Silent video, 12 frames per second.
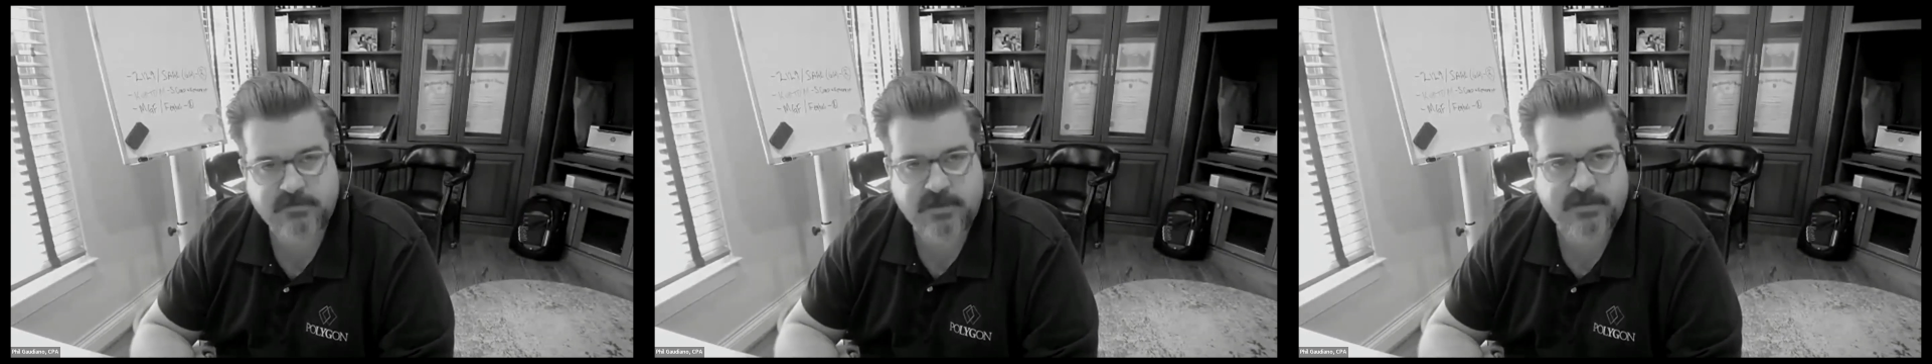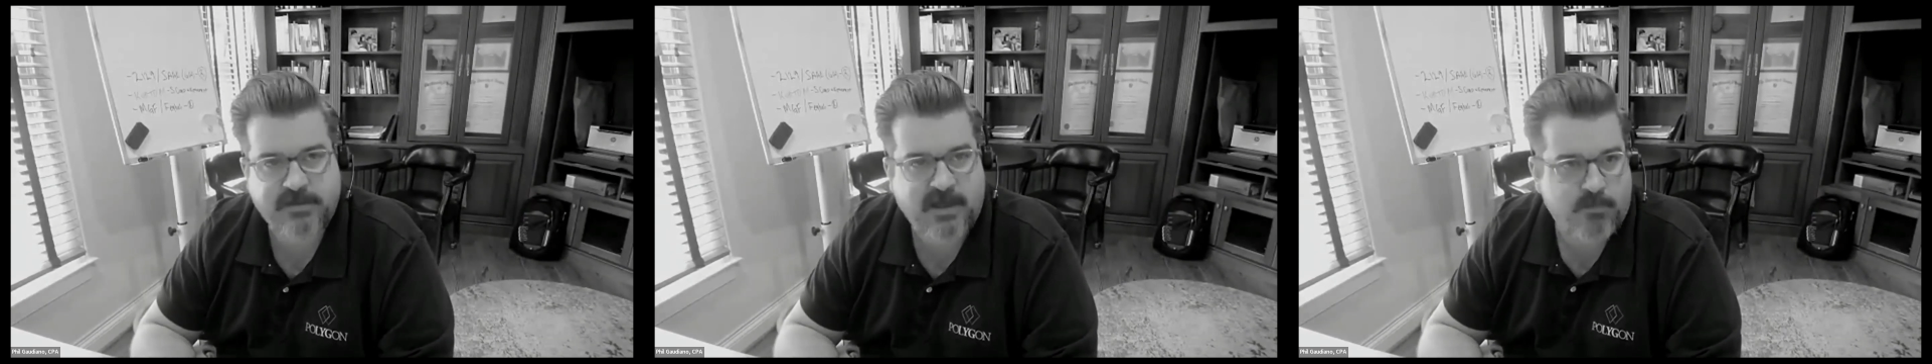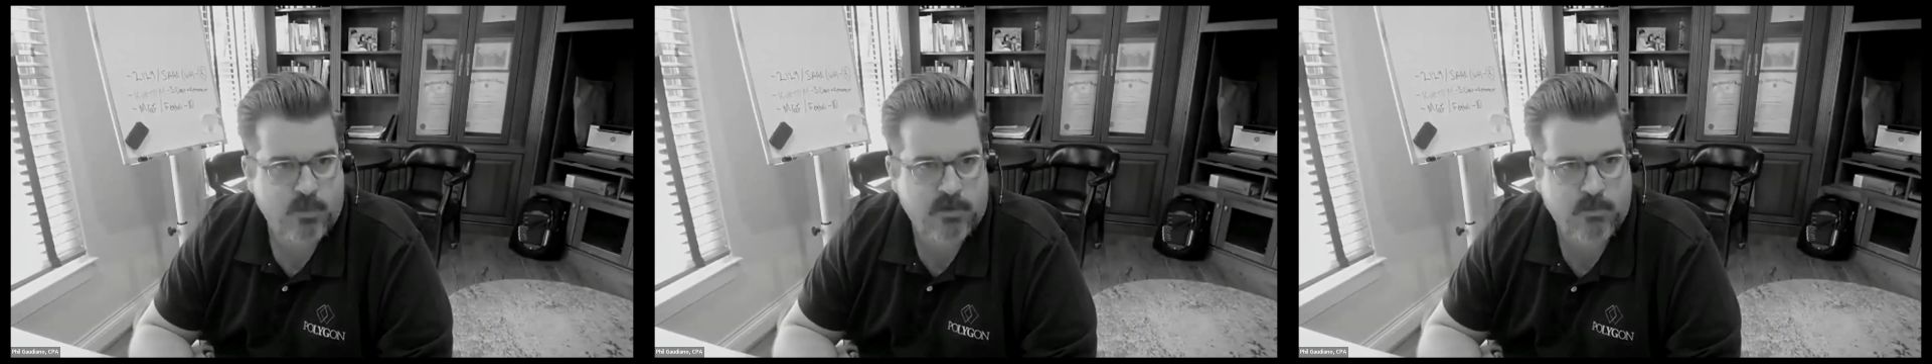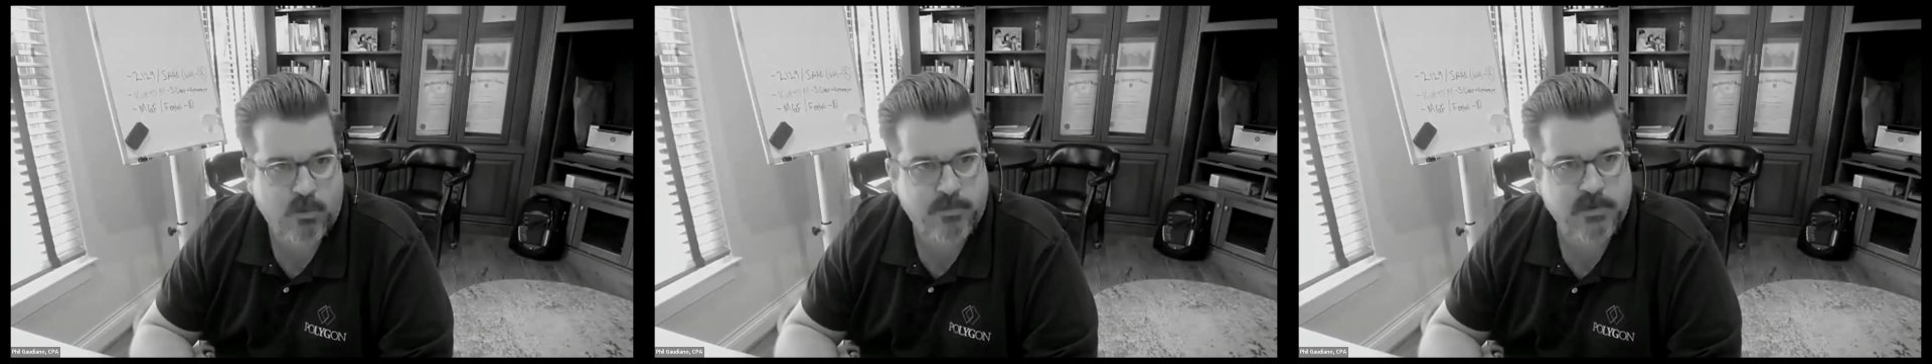like that, more
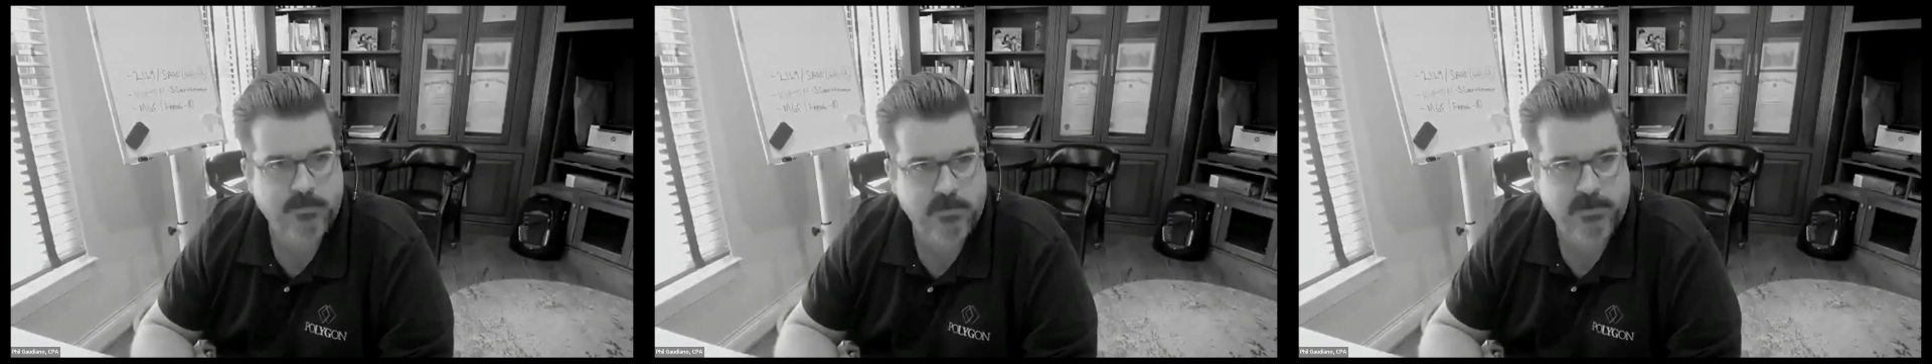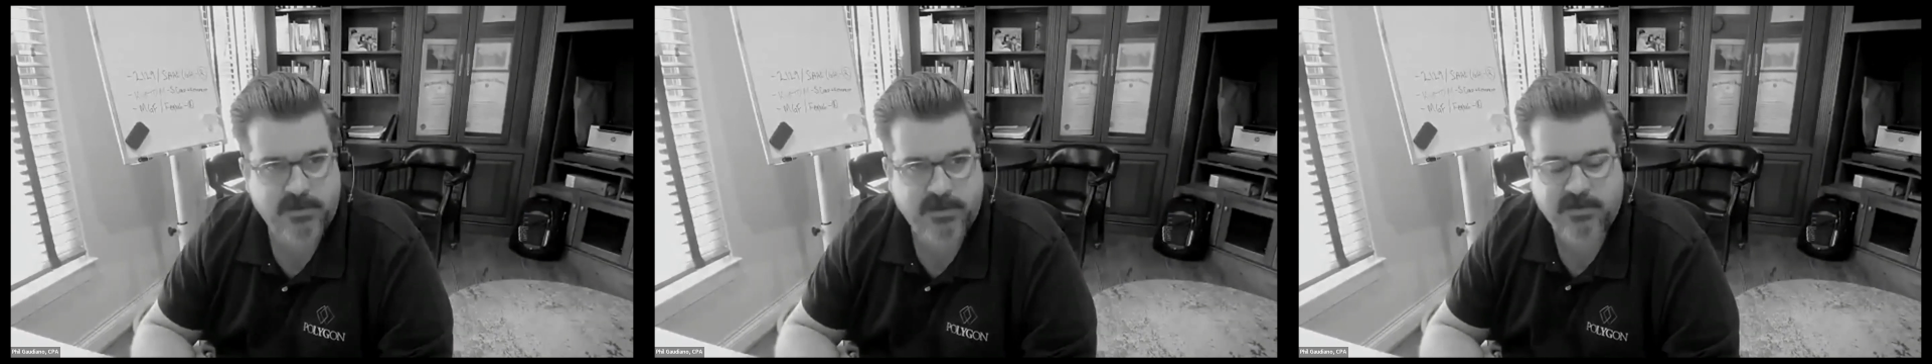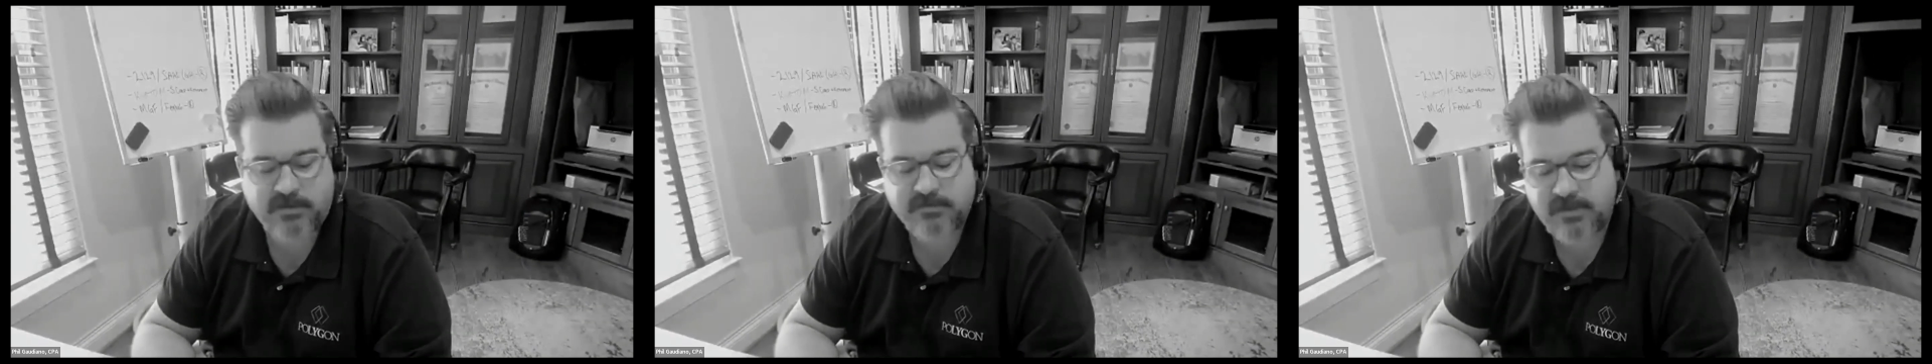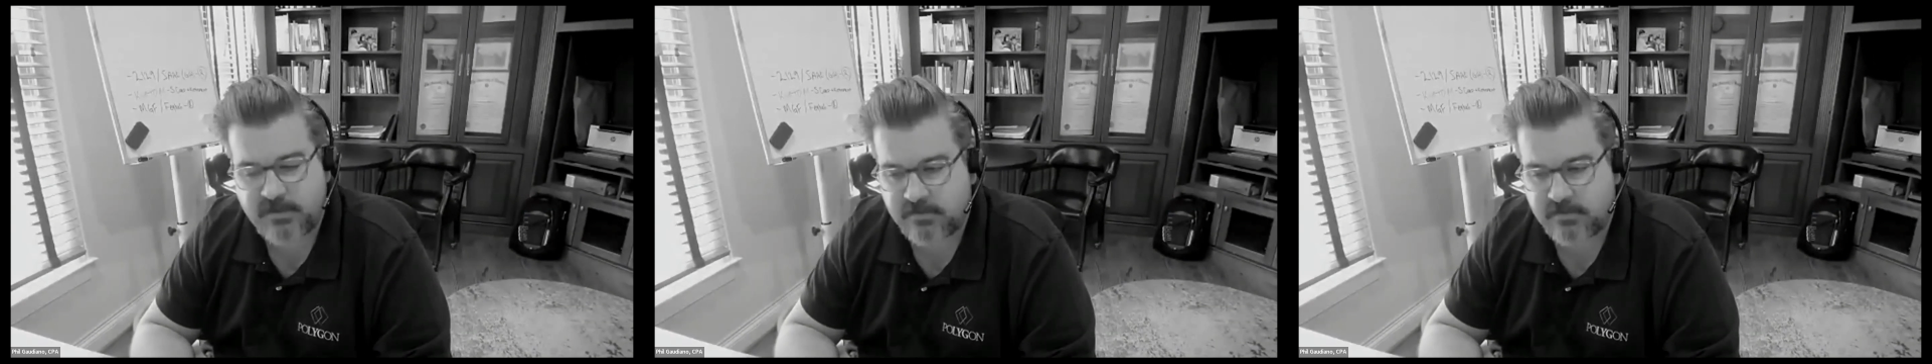and more people are getting
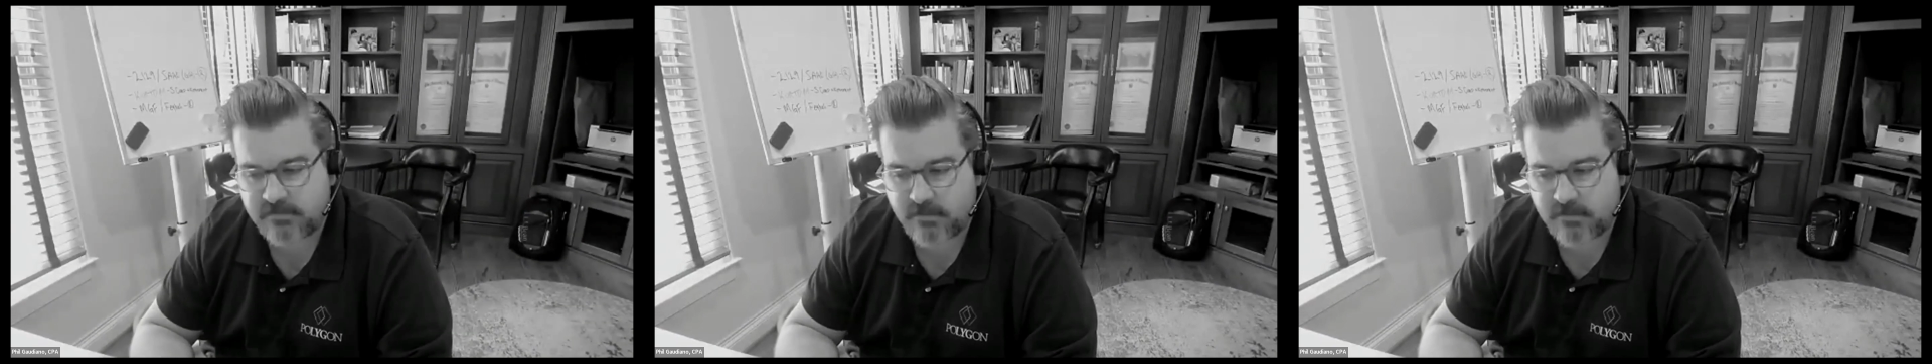extended.